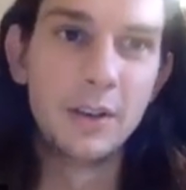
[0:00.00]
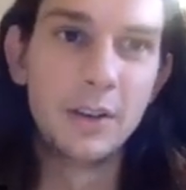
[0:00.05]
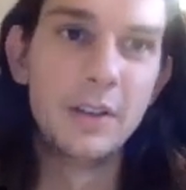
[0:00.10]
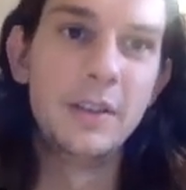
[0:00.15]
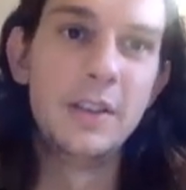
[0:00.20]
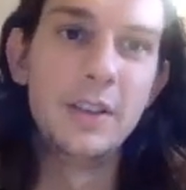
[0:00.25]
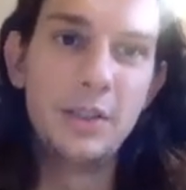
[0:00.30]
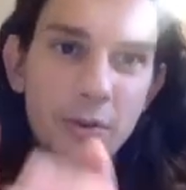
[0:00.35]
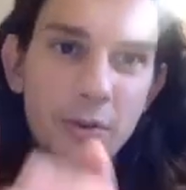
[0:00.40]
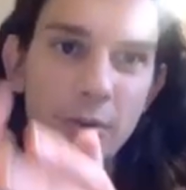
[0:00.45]

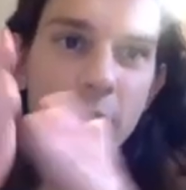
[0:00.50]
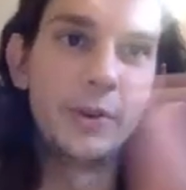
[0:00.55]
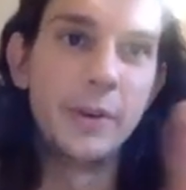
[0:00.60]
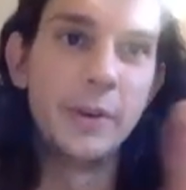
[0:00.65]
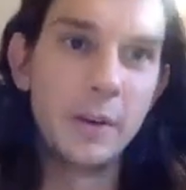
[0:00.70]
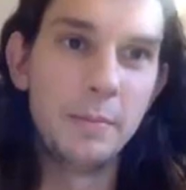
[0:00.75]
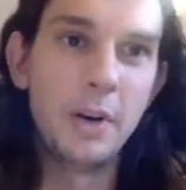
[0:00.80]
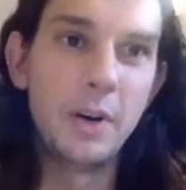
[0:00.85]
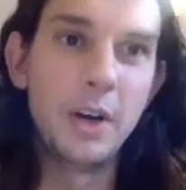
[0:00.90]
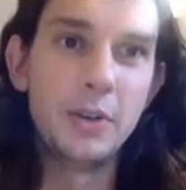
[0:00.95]
these
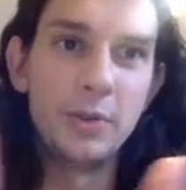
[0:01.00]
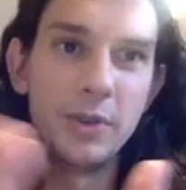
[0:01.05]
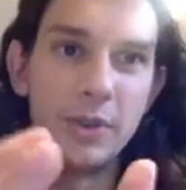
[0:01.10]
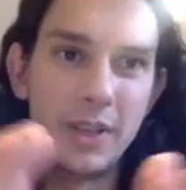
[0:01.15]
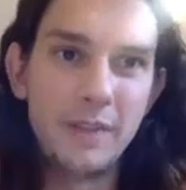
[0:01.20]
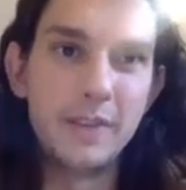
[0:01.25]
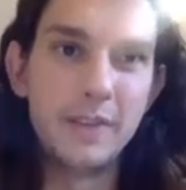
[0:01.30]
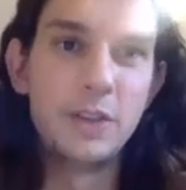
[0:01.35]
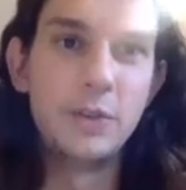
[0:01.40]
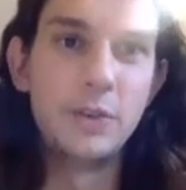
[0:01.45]
pseudo-coherent
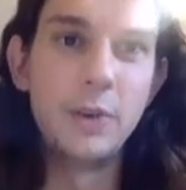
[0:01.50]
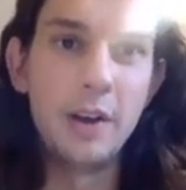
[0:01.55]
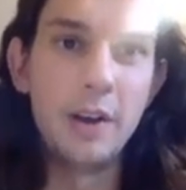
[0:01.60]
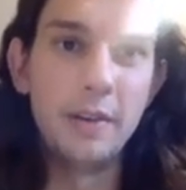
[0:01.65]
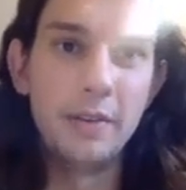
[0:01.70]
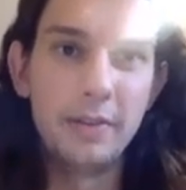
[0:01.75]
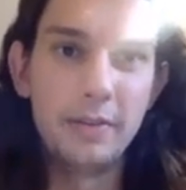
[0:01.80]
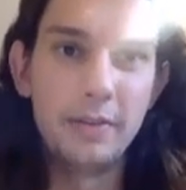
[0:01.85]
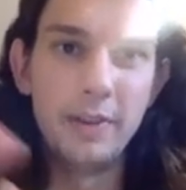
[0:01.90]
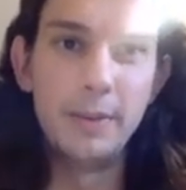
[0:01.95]
modules have a 2 out
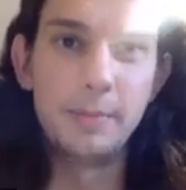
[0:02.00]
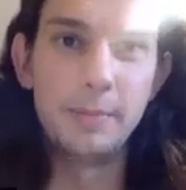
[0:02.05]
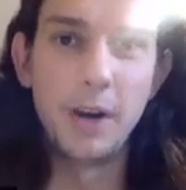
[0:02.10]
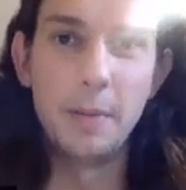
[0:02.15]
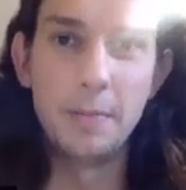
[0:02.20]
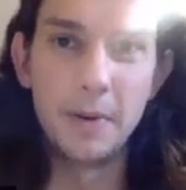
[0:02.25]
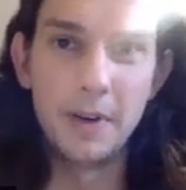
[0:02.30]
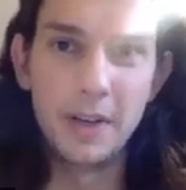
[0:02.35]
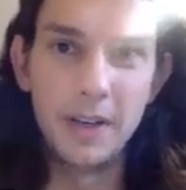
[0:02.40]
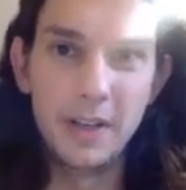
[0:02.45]
of 3
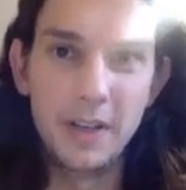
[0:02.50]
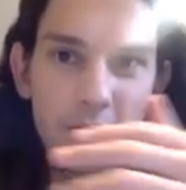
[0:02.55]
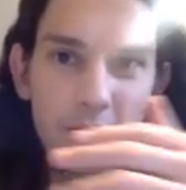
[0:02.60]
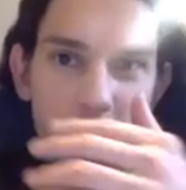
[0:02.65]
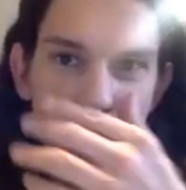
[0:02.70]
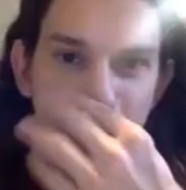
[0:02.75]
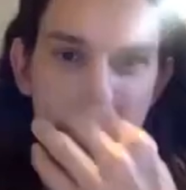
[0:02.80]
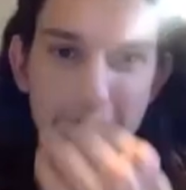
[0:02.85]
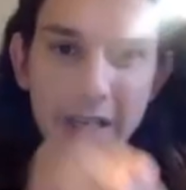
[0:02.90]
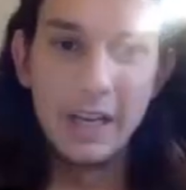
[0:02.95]
property in
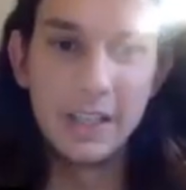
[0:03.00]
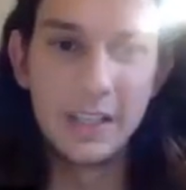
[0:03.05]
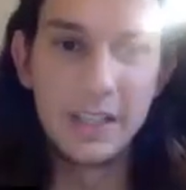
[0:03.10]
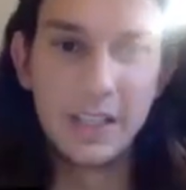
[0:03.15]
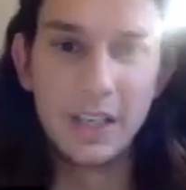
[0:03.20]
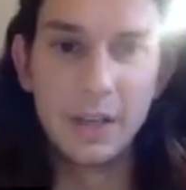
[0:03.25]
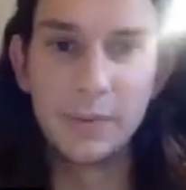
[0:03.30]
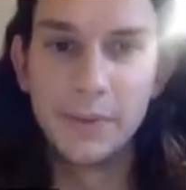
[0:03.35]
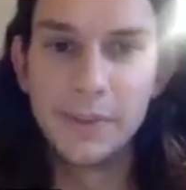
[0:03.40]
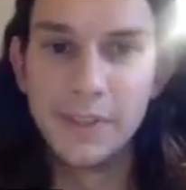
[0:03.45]
short exact
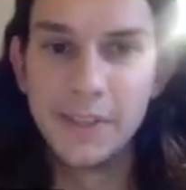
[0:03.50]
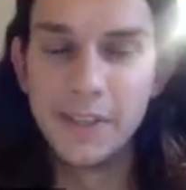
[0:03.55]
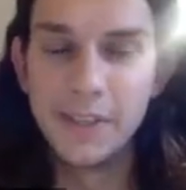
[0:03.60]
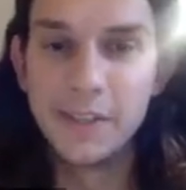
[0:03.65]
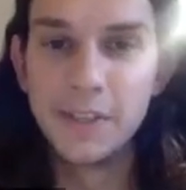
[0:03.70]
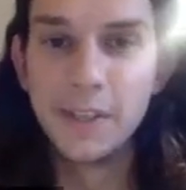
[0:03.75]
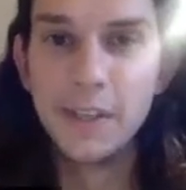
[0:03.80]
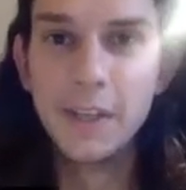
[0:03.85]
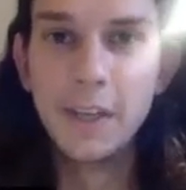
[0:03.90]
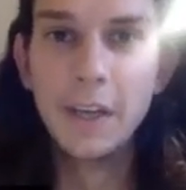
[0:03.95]

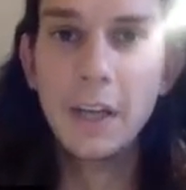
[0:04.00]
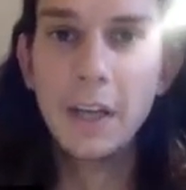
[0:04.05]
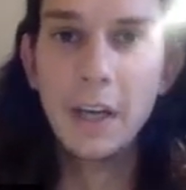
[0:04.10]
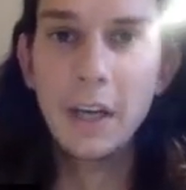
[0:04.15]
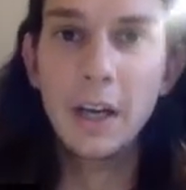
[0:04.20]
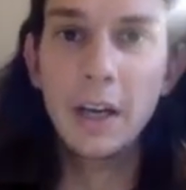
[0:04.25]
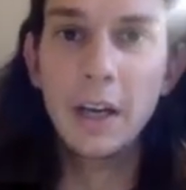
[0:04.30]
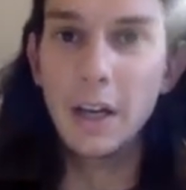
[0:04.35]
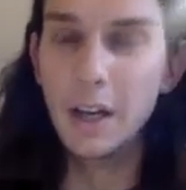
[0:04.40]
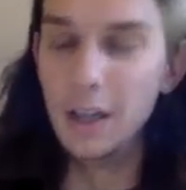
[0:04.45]
sequences.
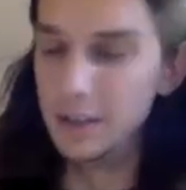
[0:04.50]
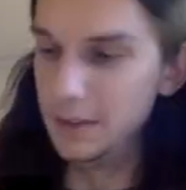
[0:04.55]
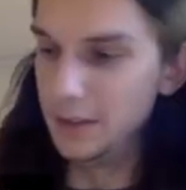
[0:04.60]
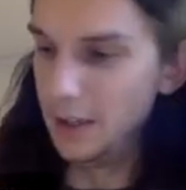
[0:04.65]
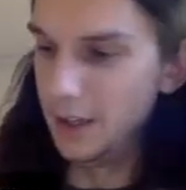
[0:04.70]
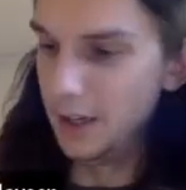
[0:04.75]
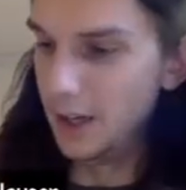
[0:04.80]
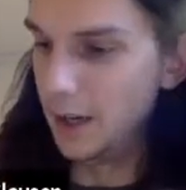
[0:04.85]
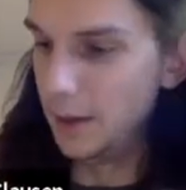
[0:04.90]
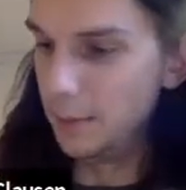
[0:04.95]

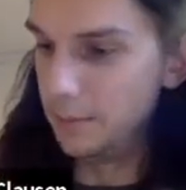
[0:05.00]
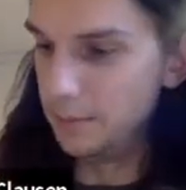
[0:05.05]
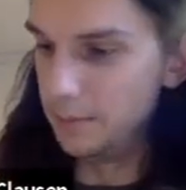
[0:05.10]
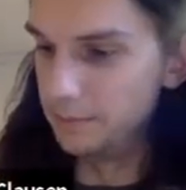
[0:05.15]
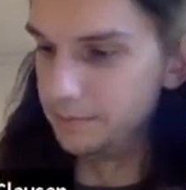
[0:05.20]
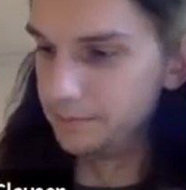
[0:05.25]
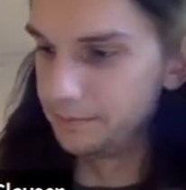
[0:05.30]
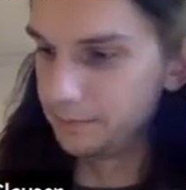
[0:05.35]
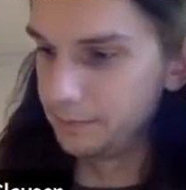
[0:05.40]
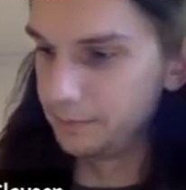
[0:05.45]

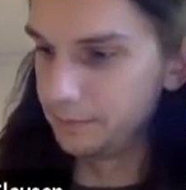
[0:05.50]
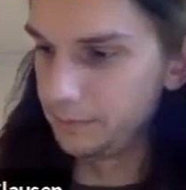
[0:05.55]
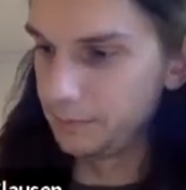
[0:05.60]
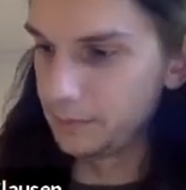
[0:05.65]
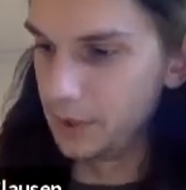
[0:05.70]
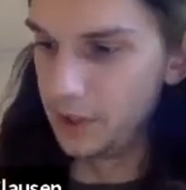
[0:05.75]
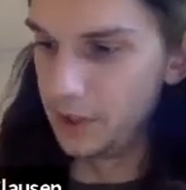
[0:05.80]
You